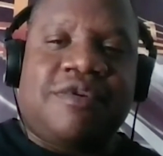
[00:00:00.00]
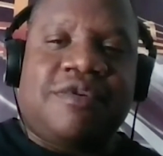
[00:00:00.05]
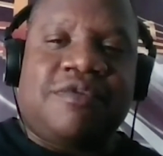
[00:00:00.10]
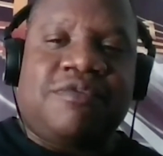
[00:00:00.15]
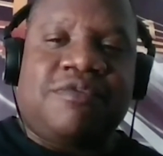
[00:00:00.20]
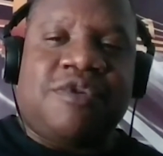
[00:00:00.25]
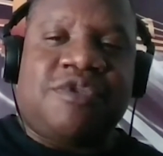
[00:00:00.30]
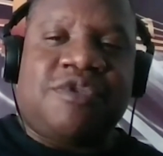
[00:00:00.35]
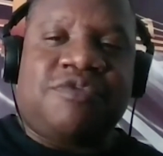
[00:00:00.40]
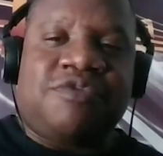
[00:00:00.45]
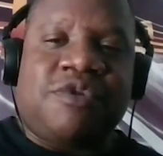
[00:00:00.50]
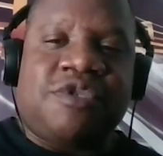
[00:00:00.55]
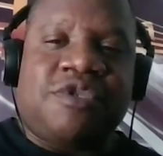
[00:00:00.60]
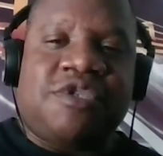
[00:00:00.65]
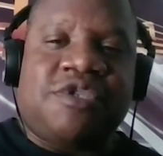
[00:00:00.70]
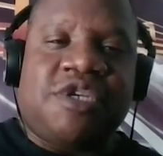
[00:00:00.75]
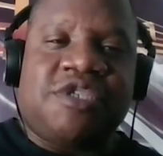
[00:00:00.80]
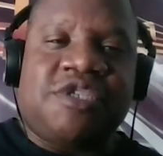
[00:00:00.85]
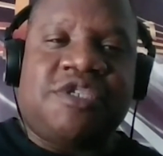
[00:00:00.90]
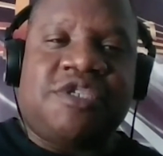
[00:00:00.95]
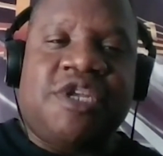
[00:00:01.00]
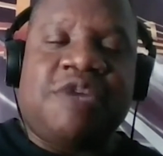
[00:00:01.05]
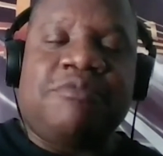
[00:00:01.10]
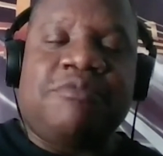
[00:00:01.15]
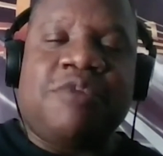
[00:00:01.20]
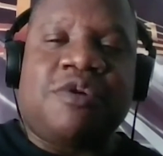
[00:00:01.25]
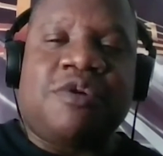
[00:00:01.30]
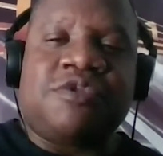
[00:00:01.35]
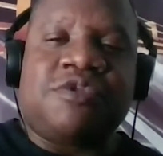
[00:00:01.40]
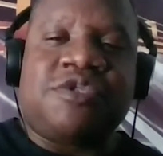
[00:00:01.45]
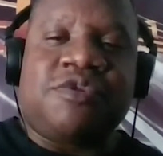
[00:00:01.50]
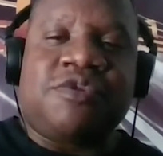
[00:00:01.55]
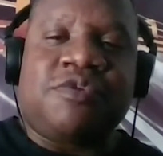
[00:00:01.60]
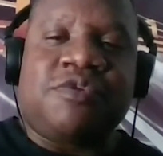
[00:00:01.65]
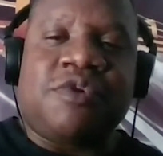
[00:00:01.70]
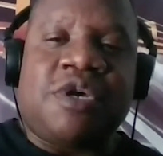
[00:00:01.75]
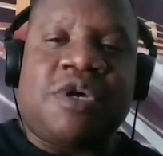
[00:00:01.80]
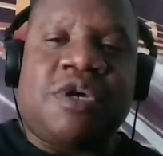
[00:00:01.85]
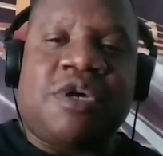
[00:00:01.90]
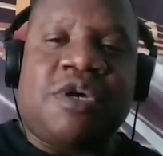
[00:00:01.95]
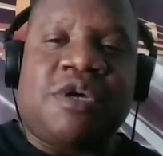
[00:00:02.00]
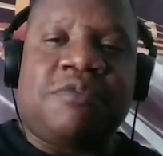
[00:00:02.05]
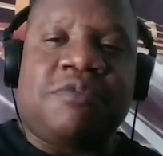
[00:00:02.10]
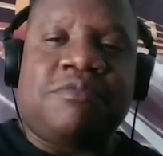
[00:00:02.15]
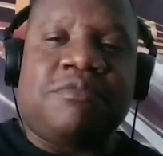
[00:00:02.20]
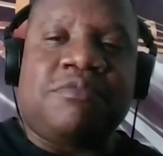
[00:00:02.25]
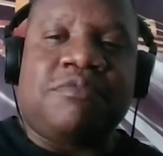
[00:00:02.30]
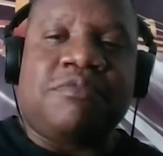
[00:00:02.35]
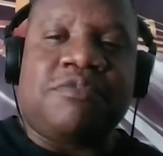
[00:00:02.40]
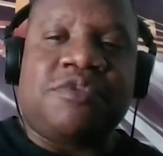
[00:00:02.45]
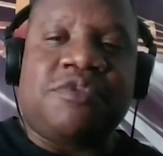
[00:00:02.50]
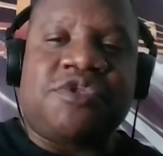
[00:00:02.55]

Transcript: which was his demo to